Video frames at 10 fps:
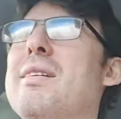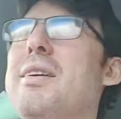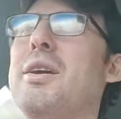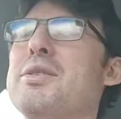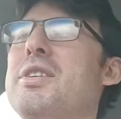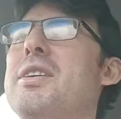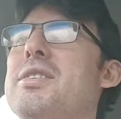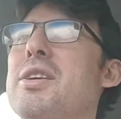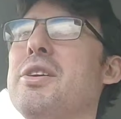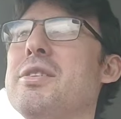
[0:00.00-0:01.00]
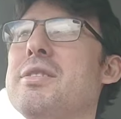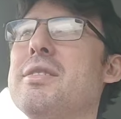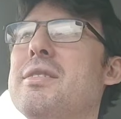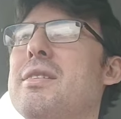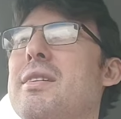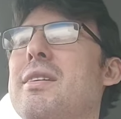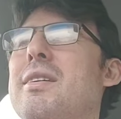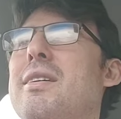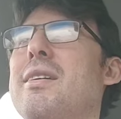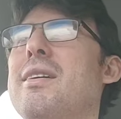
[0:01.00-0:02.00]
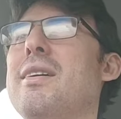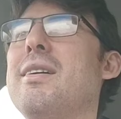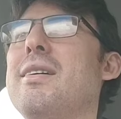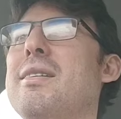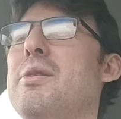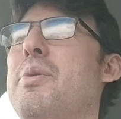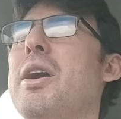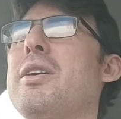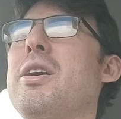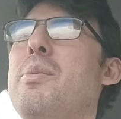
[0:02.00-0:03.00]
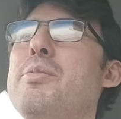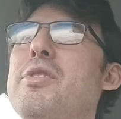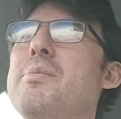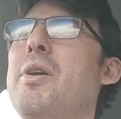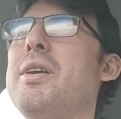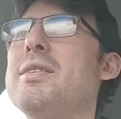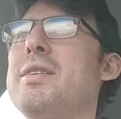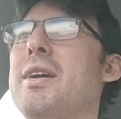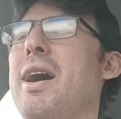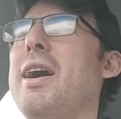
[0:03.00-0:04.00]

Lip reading: you know, City Slickers, the bear can come up to the bunny and say,